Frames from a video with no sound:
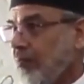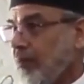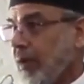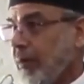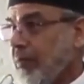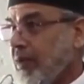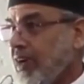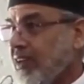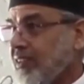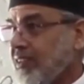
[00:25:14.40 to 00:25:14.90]
My
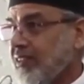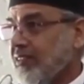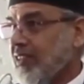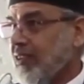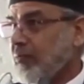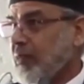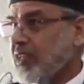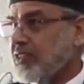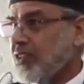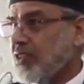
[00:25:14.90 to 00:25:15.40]
brothers
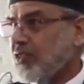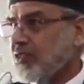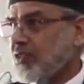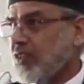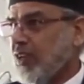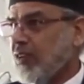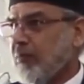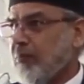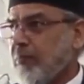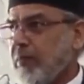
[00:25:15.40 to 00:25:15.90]
and my
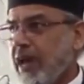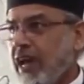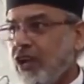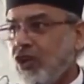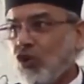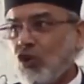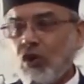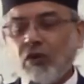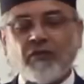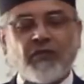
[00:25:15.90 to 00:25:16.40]
sisters,
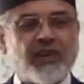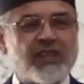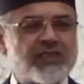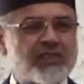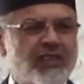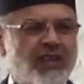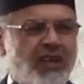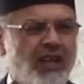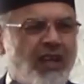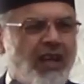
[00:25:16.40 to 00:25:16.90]
many of
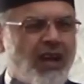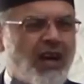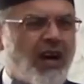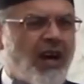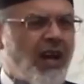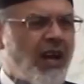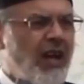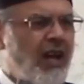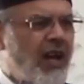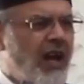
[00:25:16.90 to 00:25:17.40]
us,
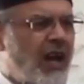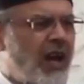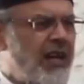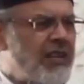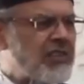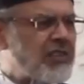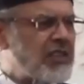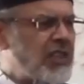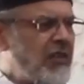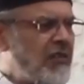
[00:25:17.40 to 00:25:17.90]
Allah
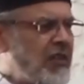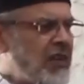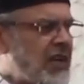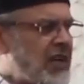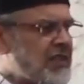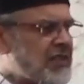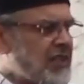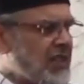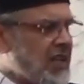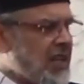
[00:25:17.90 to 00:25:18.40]
has given
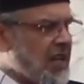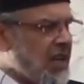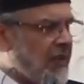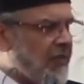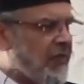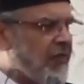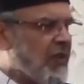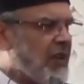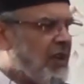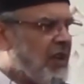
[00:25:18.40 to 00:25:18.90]
us
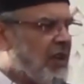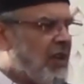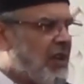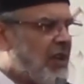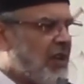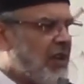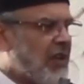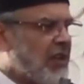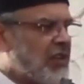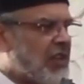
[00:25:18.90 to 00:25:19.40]
enough
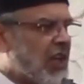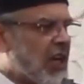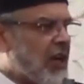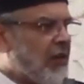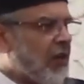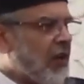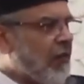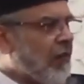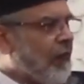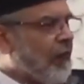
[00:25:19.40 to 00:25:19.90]
that
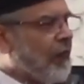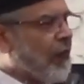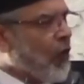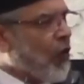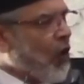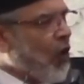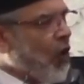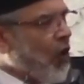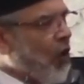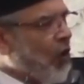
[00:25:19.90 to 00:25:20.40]
our
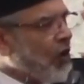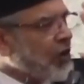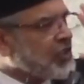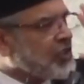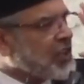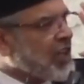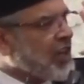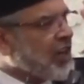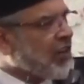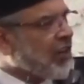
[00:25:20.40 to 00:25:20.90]

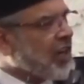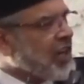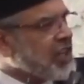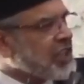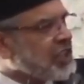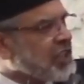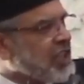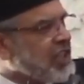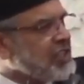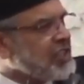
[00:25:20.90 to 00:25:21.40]
four
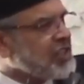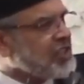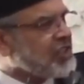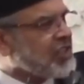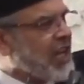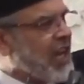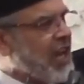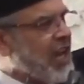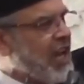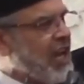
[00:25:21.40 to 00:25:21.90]
generations
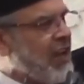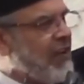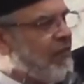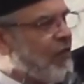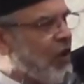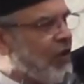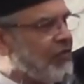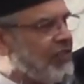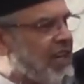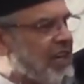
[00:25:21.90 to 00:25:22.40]
can
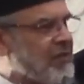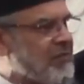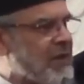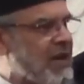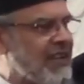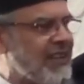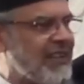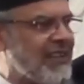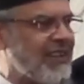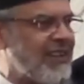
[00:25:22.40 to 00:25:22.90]
live on that
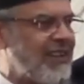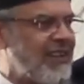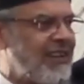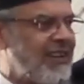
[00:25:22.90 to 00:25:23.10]
money.